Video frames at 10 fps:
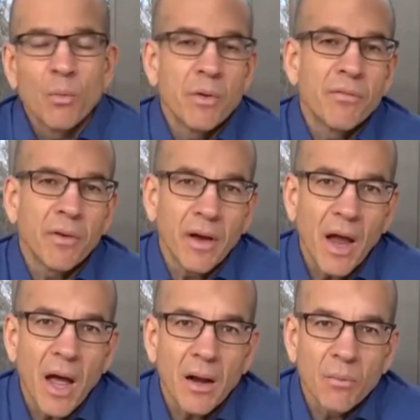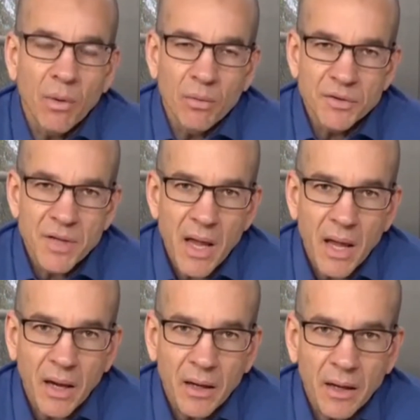we forget what we're
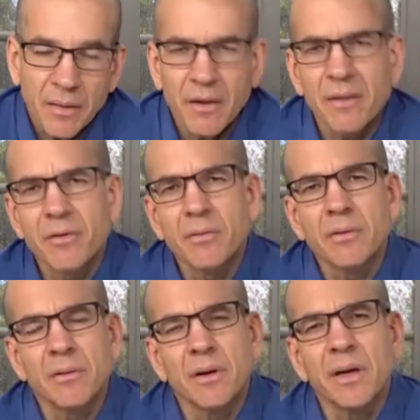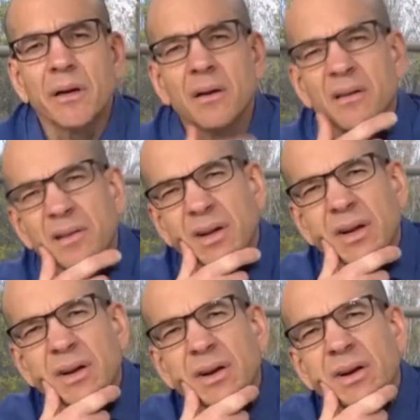saying. And the interviewer's looking at us
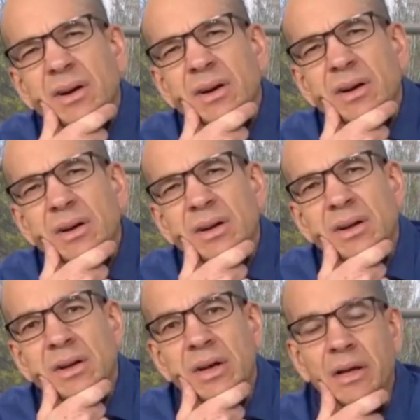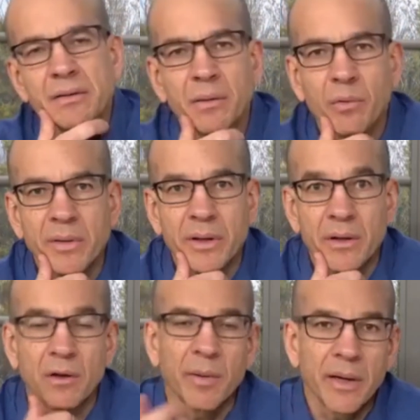like, huh? And then we're
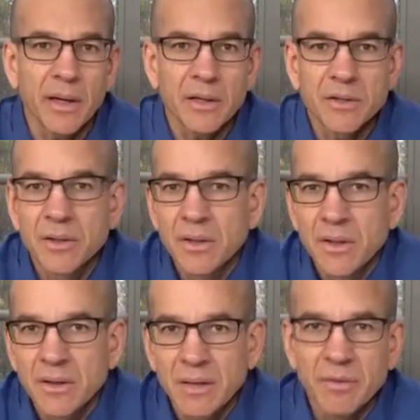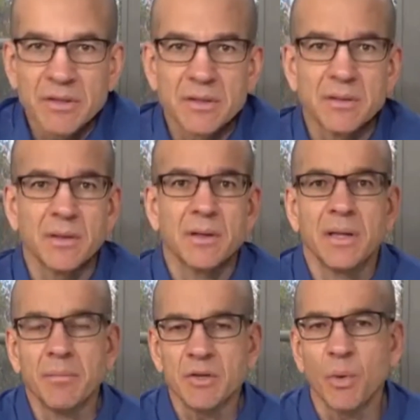thinking, oh my gosh, they must
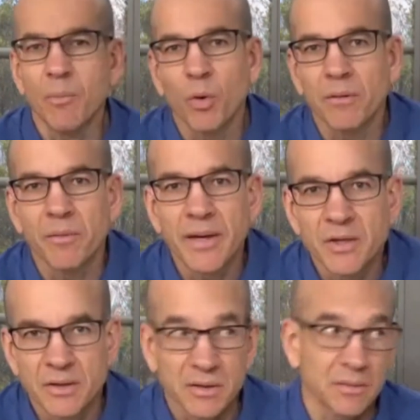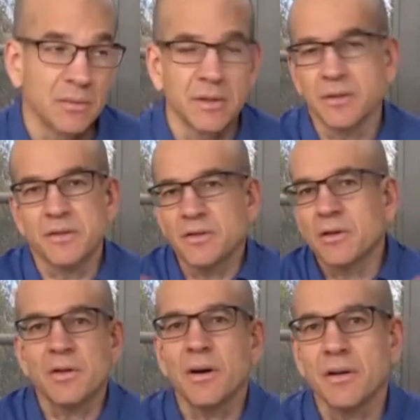want more information. So, you
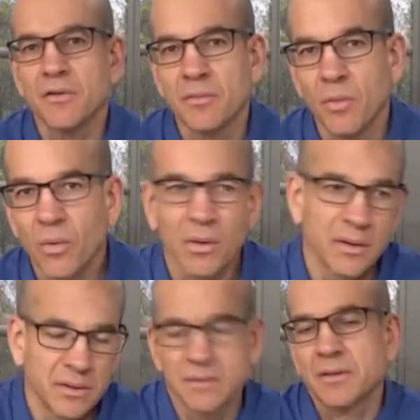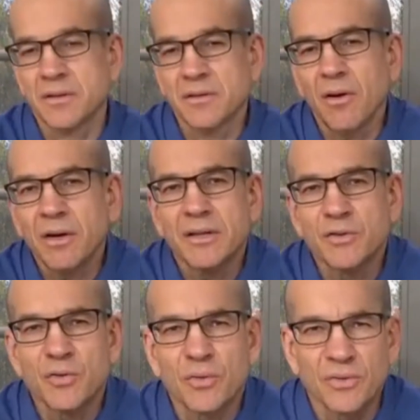start talking some more, and you're talking in
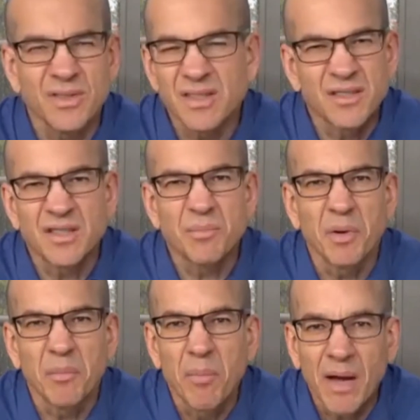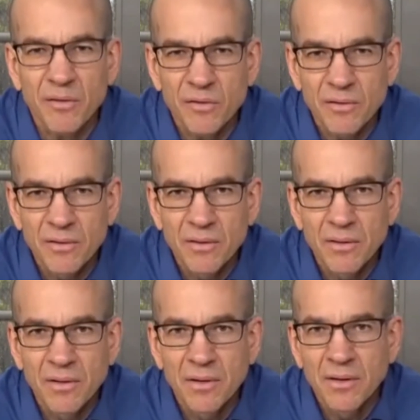circles, and it's just a big mess.
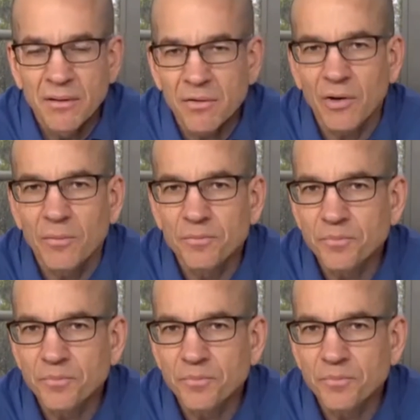So